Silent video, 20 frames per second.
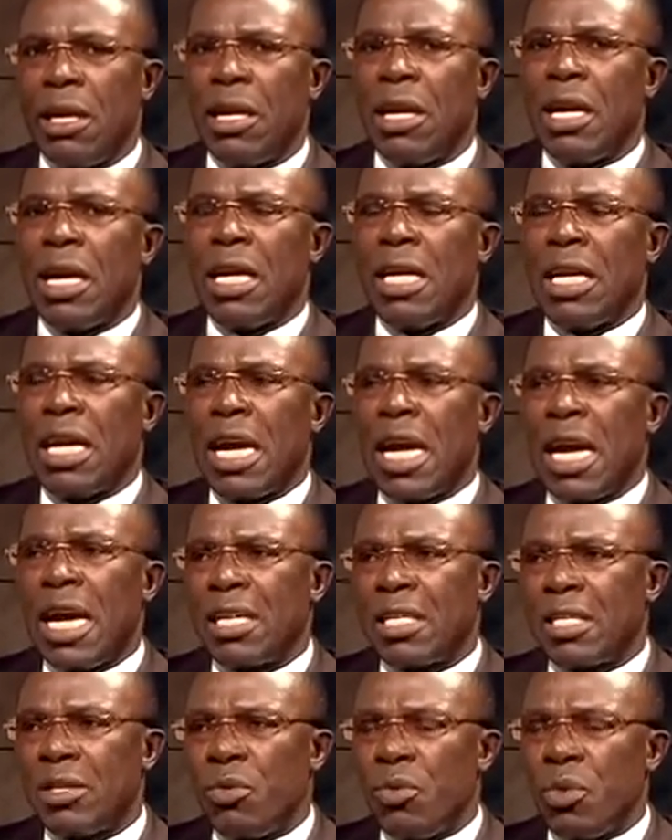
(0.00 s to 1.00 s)
And I
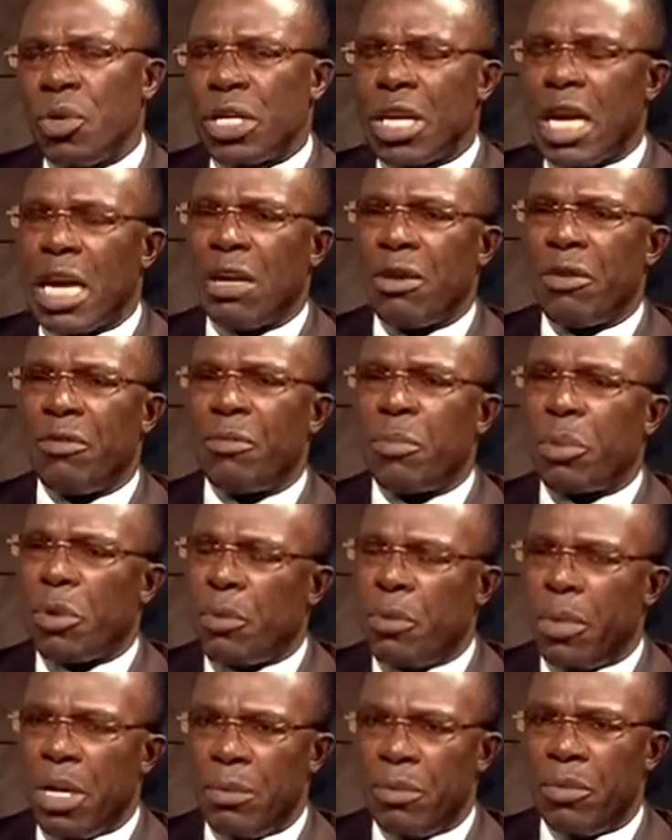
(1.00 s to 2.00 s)
asked him what kind of
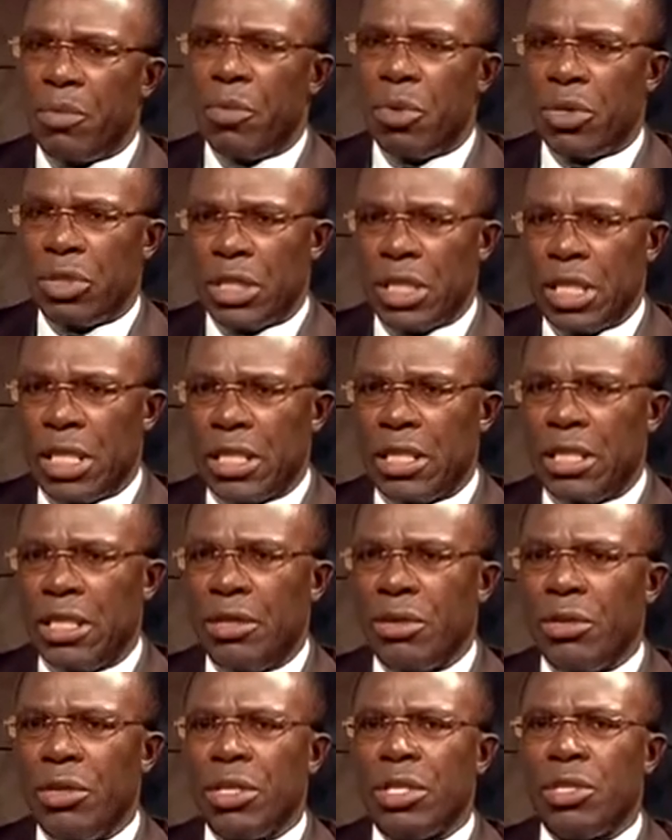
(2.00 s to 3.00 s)
problem was it. You
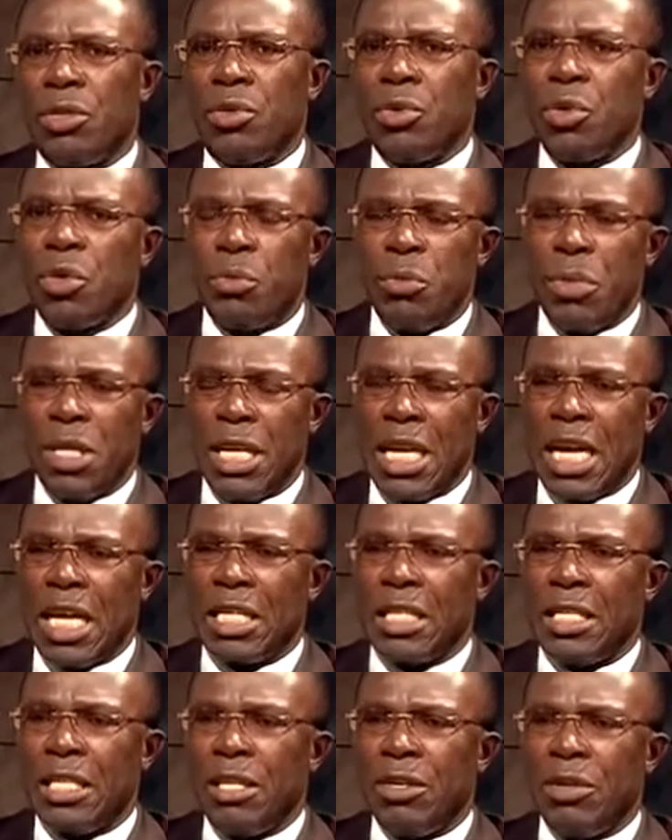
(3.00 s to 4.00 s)
know, he told me that,
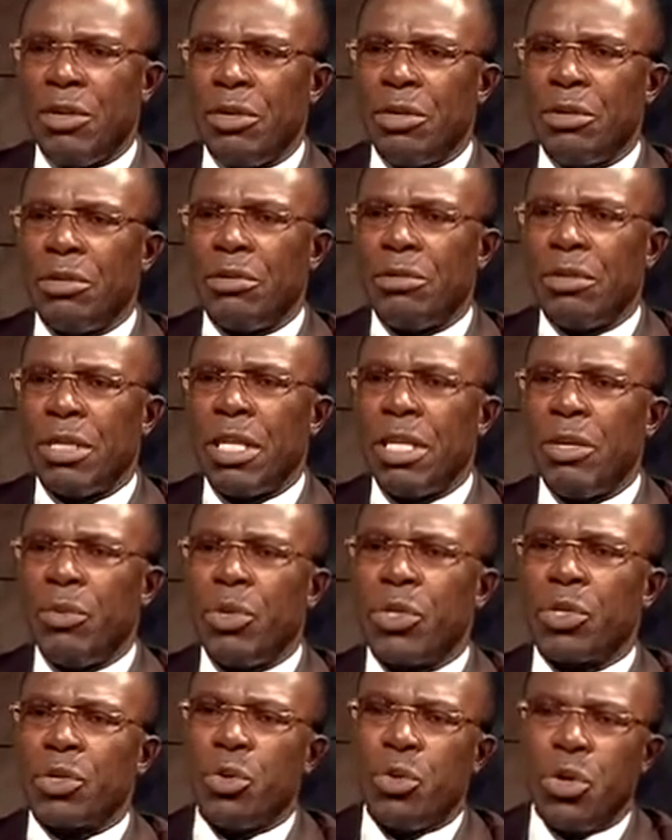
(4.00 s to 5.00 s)
you know, he
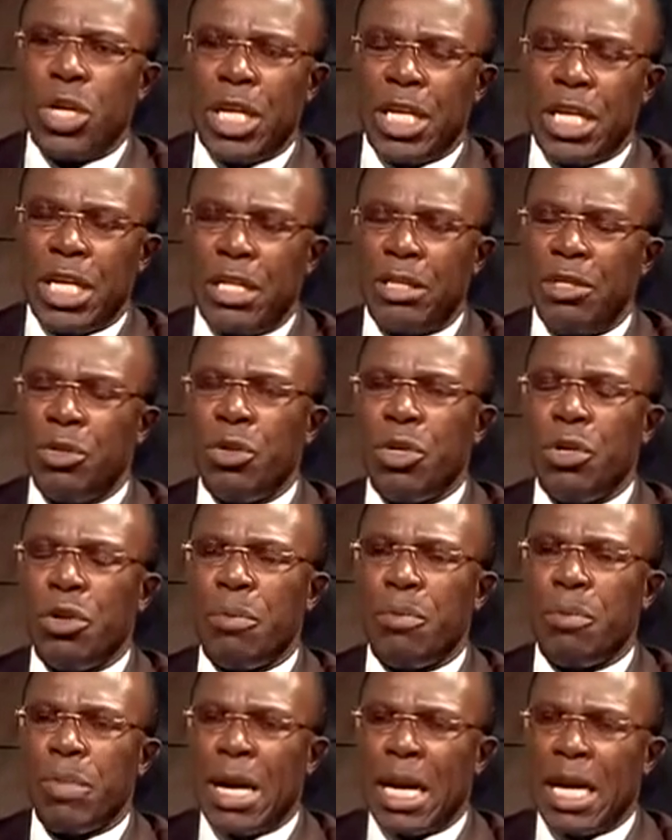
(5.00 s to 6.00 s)
was owing
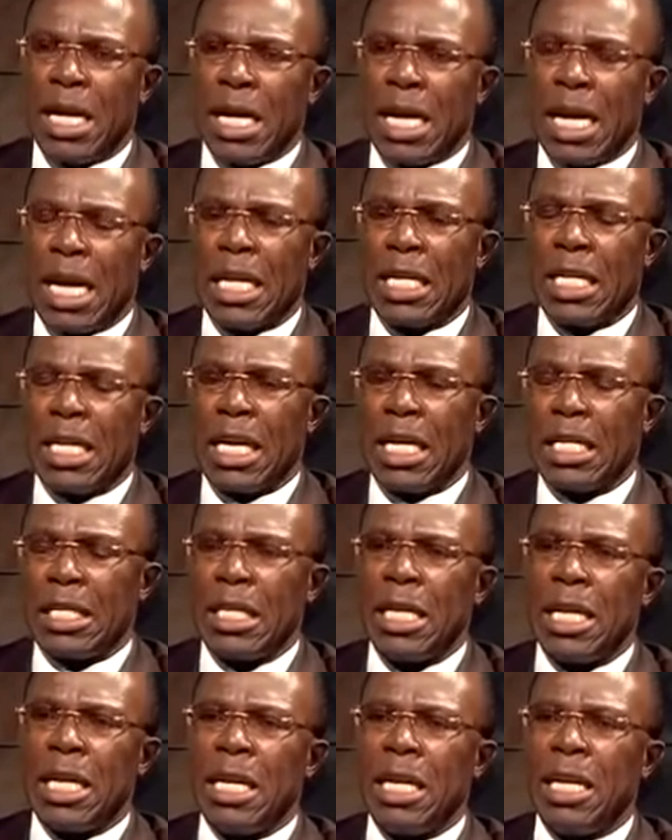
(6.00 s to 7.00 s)
Union Bank and that
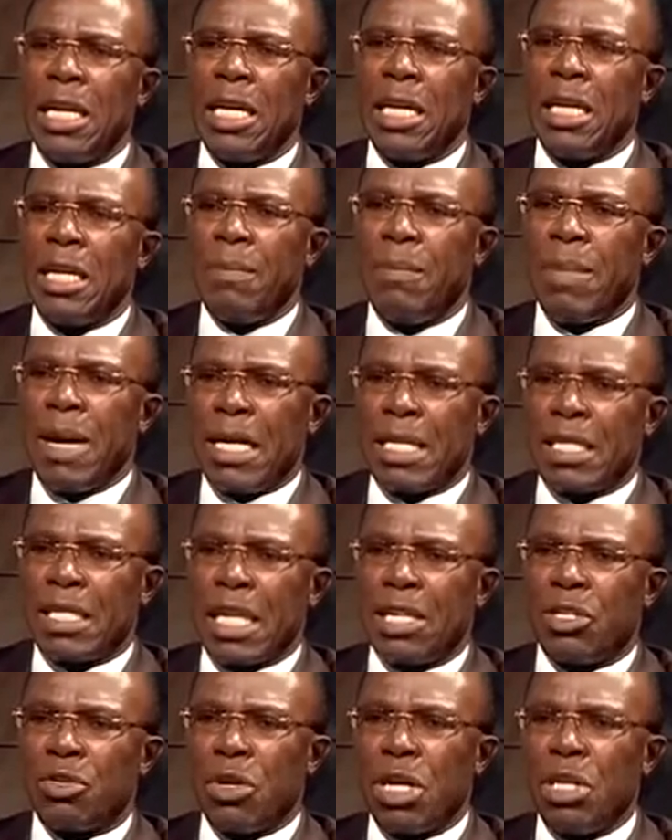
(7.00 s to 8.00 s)
the banks
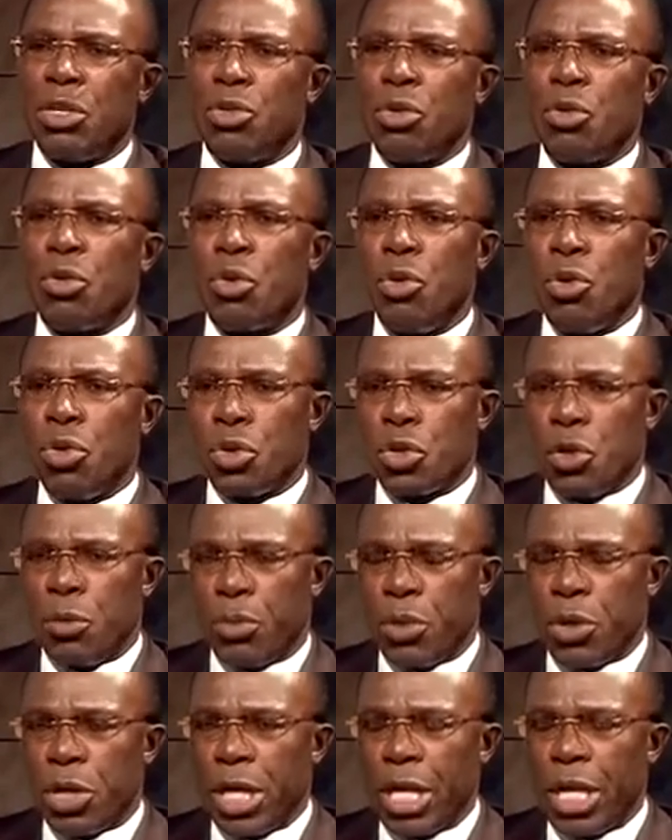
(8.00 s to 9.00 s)
are trying to close up
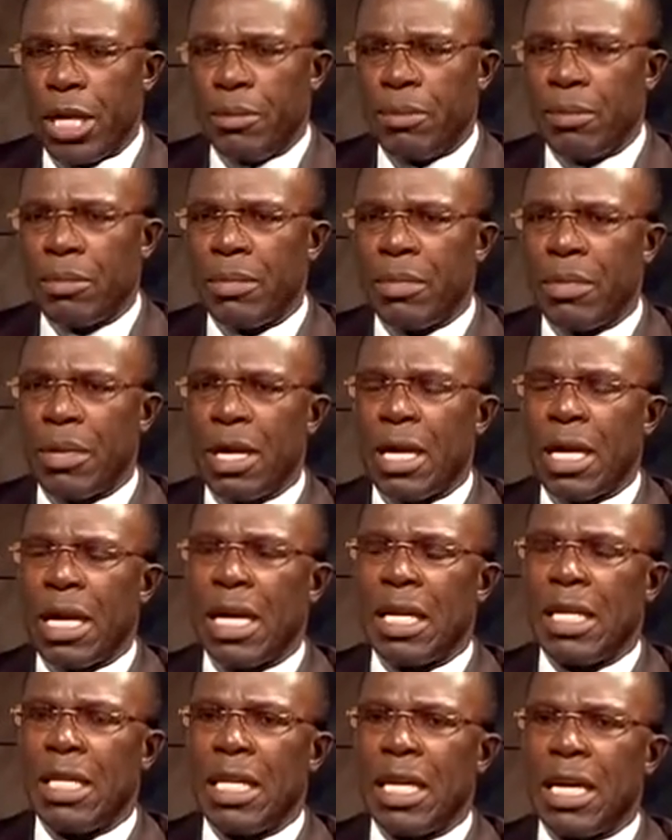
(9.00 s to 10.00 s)
on him,
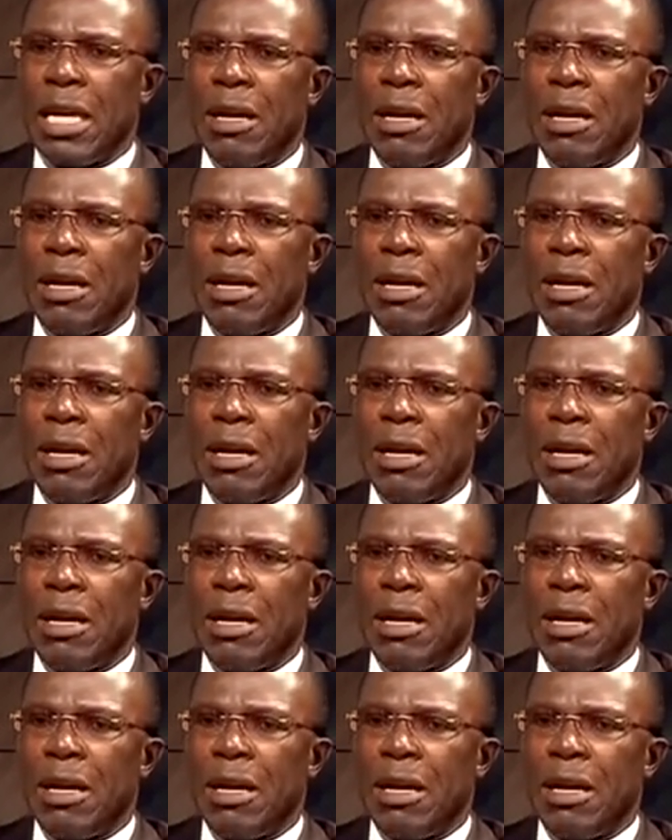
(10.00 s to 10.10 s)
and